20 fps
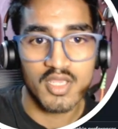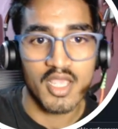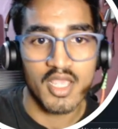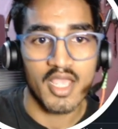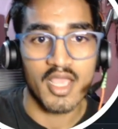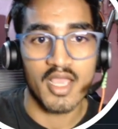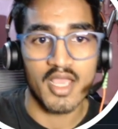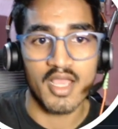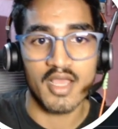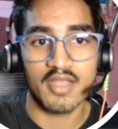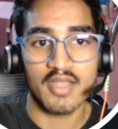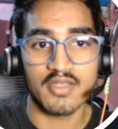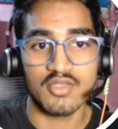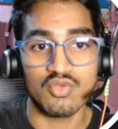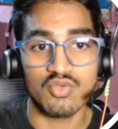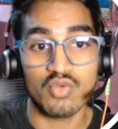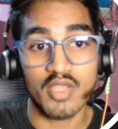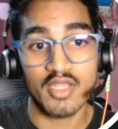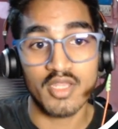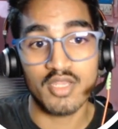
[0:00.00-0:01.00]
and
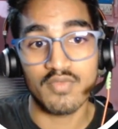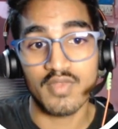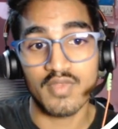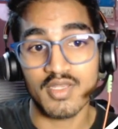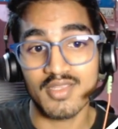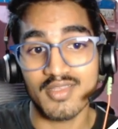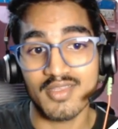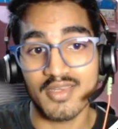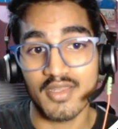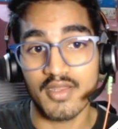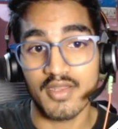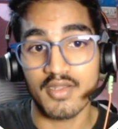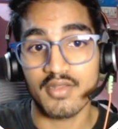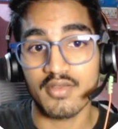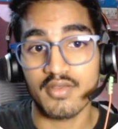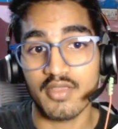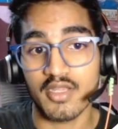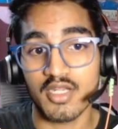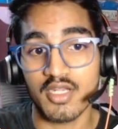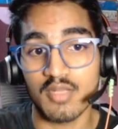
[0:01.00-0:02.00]
you can even create a
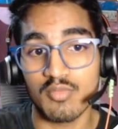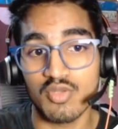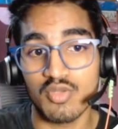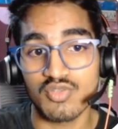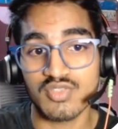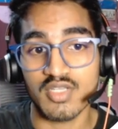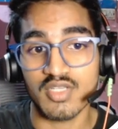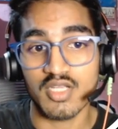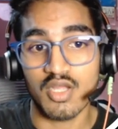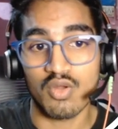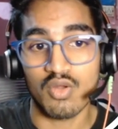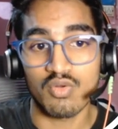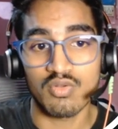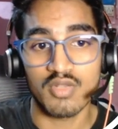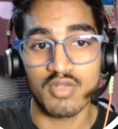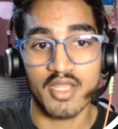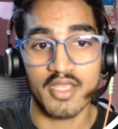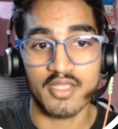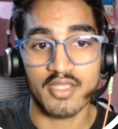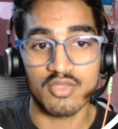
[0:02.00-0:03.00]
AWS account,
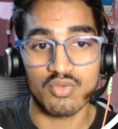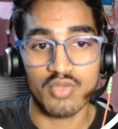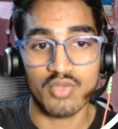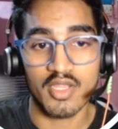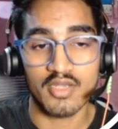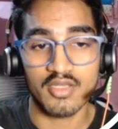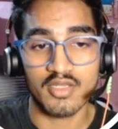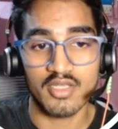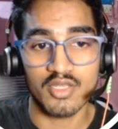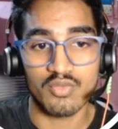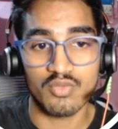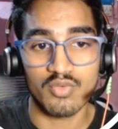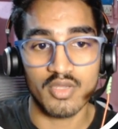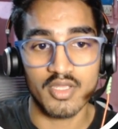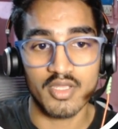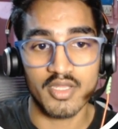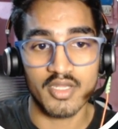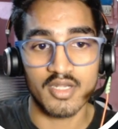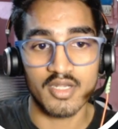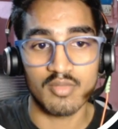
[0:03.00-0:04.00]
like you can give
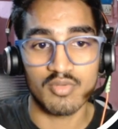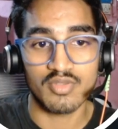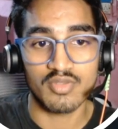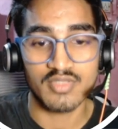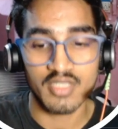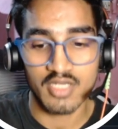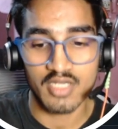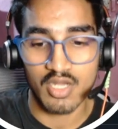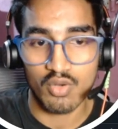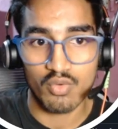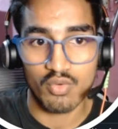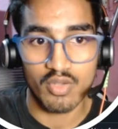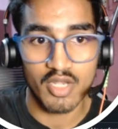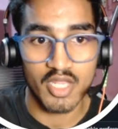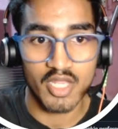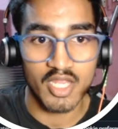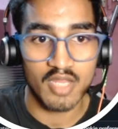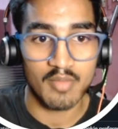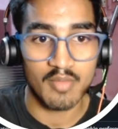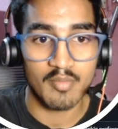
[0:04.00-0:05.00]
a AWS account
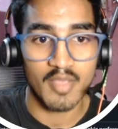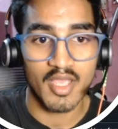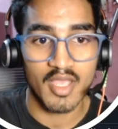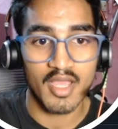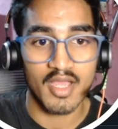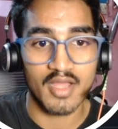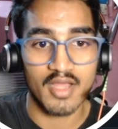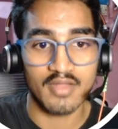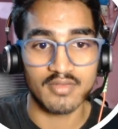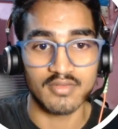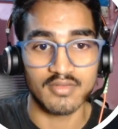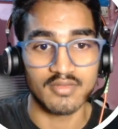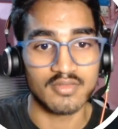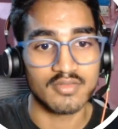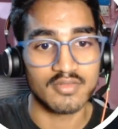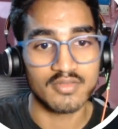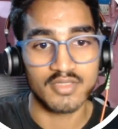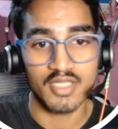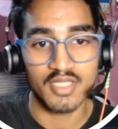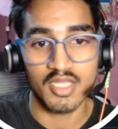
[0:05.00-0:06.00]
name and
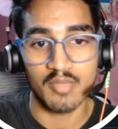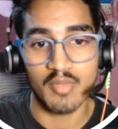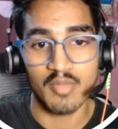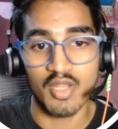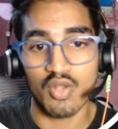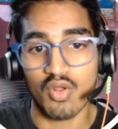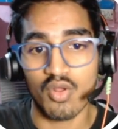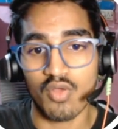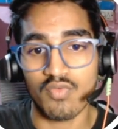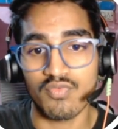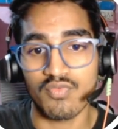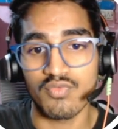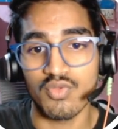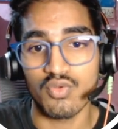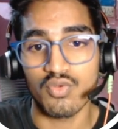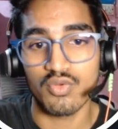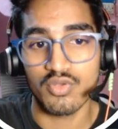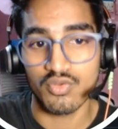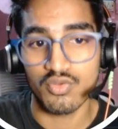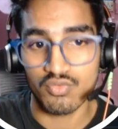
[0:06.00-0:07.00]
the email of
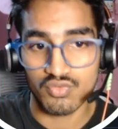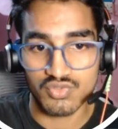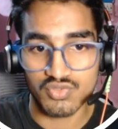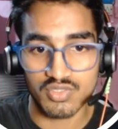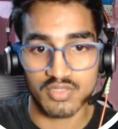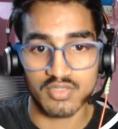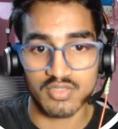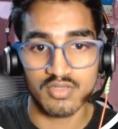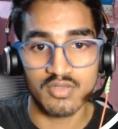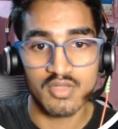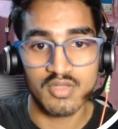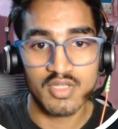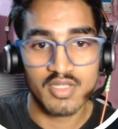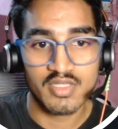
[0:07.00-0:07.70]
your user.